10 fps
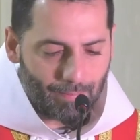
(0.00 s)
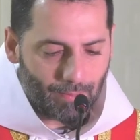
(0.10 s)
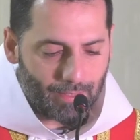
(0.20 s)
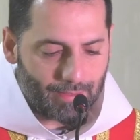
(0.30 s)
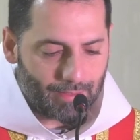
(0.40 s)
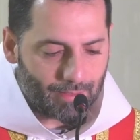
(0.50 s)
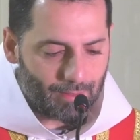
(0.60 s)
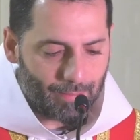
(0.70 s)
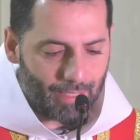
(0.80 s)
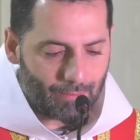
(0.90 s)
a
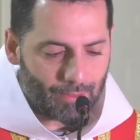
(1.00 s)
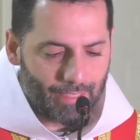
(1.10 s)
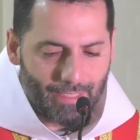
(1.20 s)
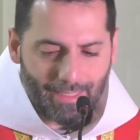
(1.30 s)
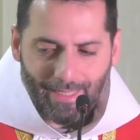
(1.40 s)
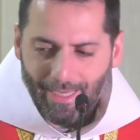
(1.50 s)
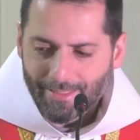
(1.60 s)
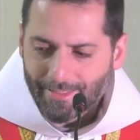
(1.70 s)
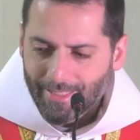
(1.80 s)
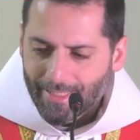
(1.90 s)
political power,
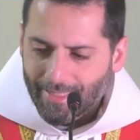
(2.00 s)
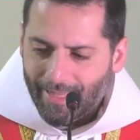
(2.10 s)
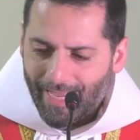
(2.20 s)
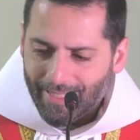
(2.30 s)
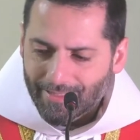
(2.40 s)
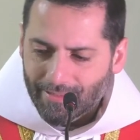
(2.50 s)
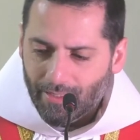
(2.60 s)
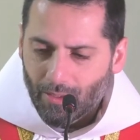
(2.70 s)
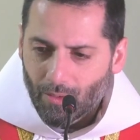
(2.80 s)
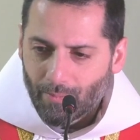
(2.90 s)
that that
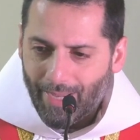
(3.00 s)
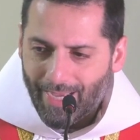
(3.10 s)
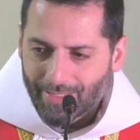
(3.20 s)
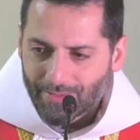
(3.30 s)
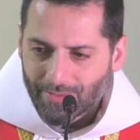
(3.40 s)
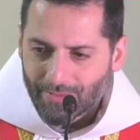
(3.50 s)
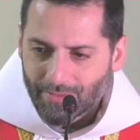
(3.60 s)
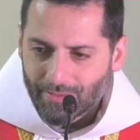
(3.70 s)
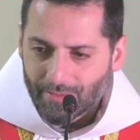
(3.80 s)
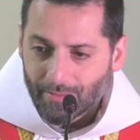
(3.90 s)
law
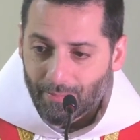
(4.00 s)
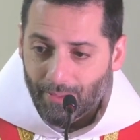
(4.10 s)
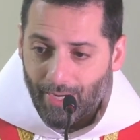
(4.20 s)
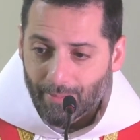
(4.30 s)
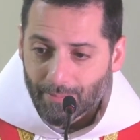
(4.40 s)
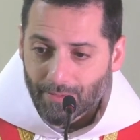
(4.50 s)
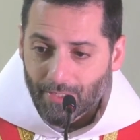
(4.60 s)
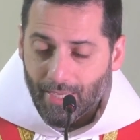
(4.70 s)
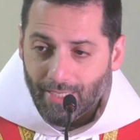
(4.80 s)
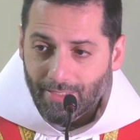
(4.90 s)
passed
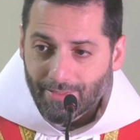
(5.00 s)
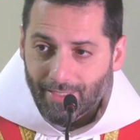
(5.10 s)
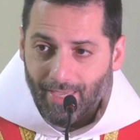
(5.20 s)
perhaps is